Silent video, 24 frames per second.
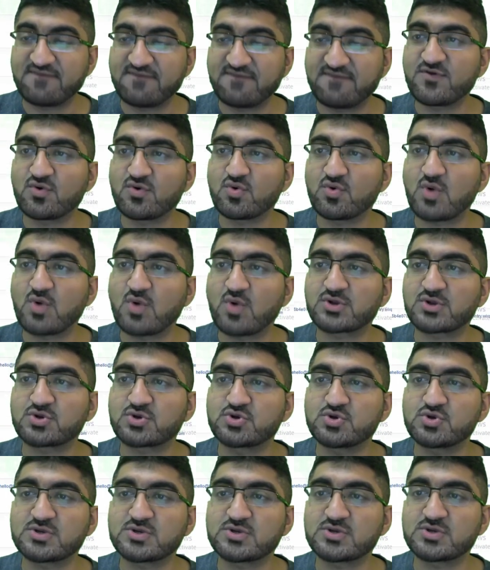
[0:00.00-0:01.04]
If you are
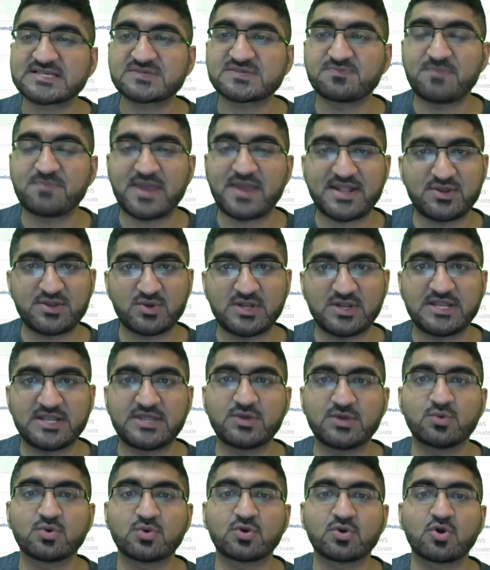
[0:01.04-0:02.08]
to do this manually,
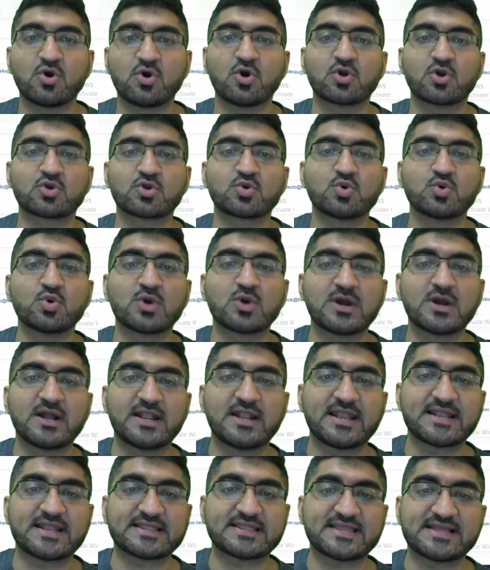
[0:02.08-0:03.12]
you will go on
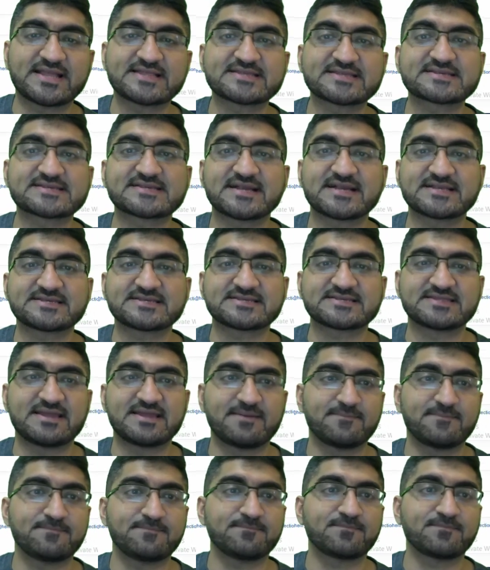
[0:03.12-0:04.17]
Google and then search
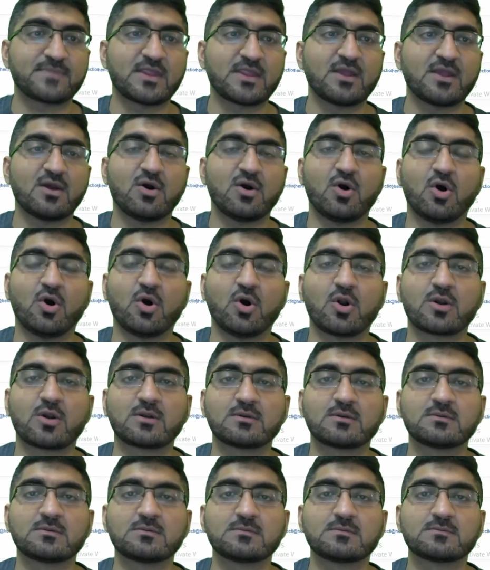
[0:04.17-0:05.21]
them
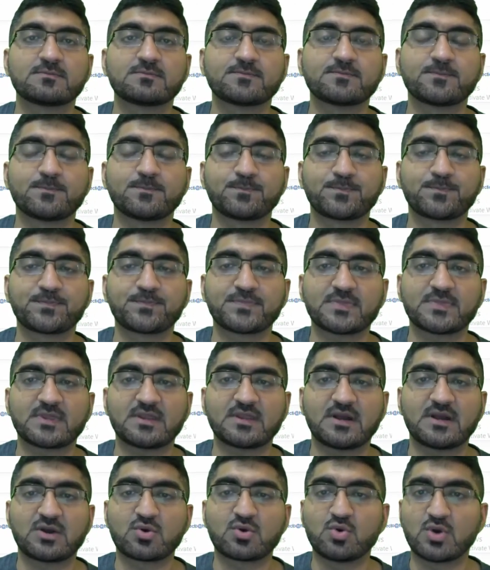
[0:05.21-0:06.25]
on
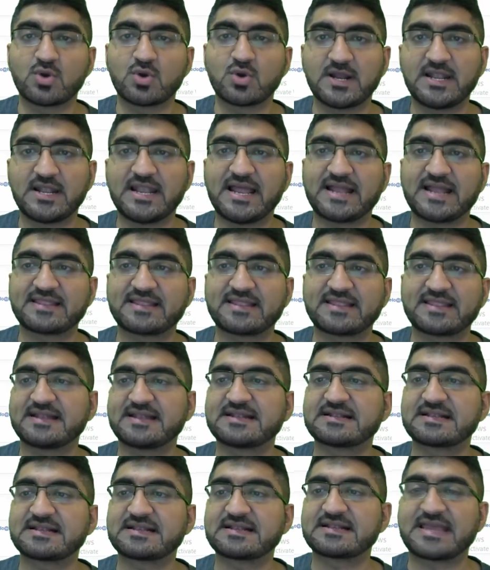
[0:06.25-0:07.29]
Google and
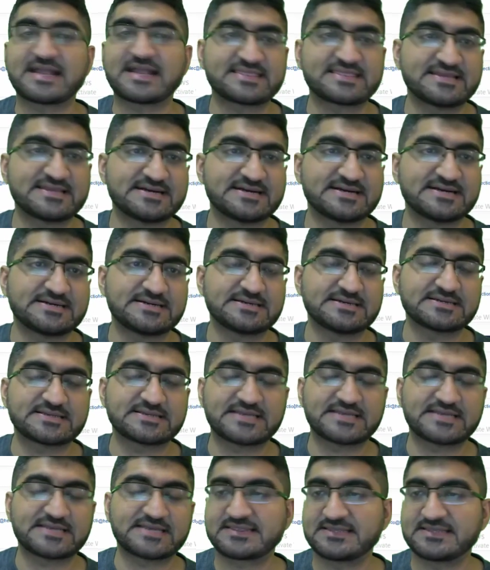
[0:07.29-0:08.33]
then get the
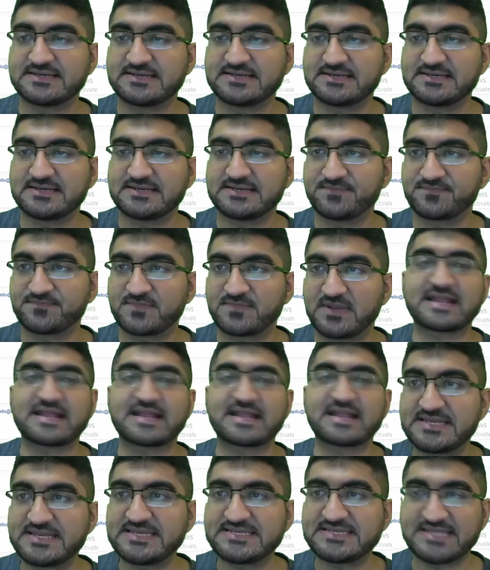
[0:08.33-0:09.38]

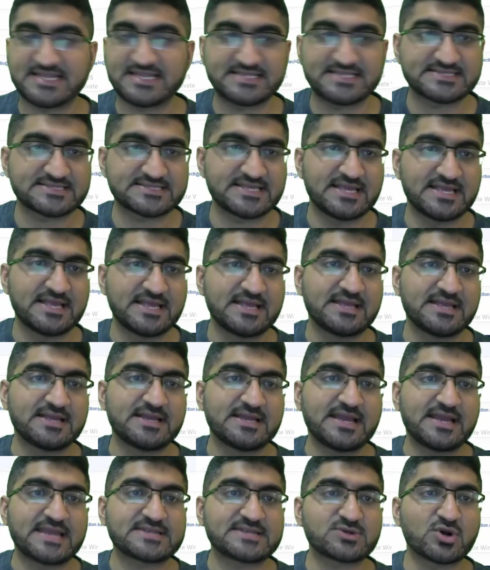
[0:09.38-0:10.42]
details.
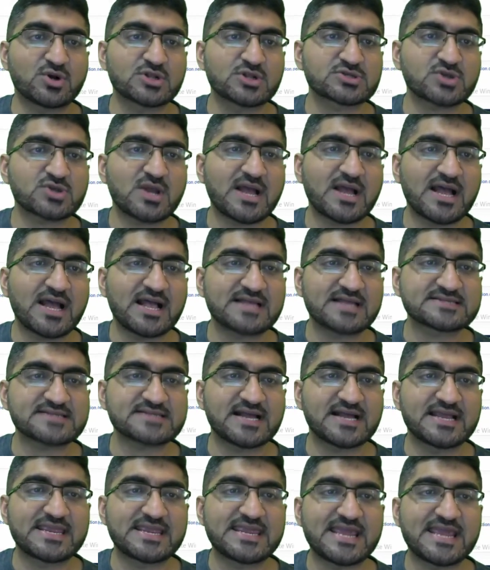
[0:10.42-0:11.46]
It also has
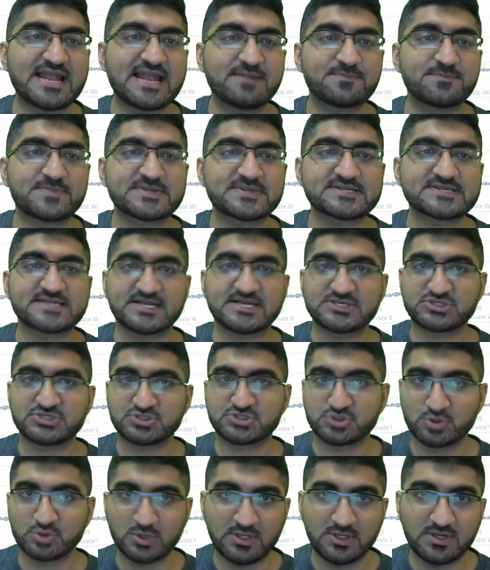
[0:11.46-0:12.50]
a Yelp
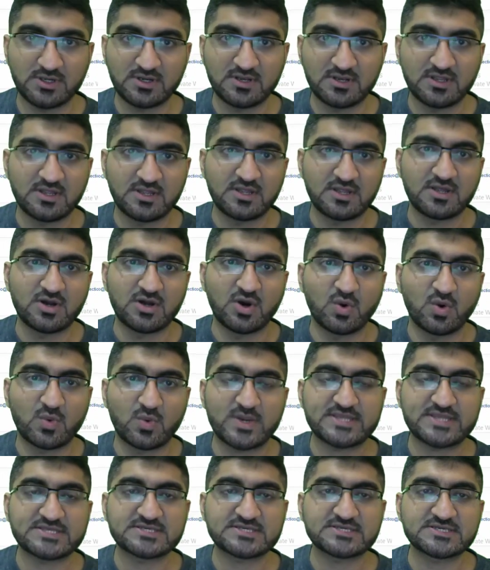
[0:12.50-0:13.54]
search tool
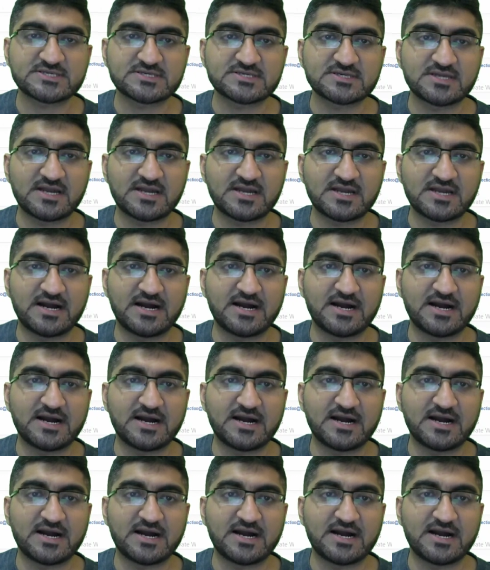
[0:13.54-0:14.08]
which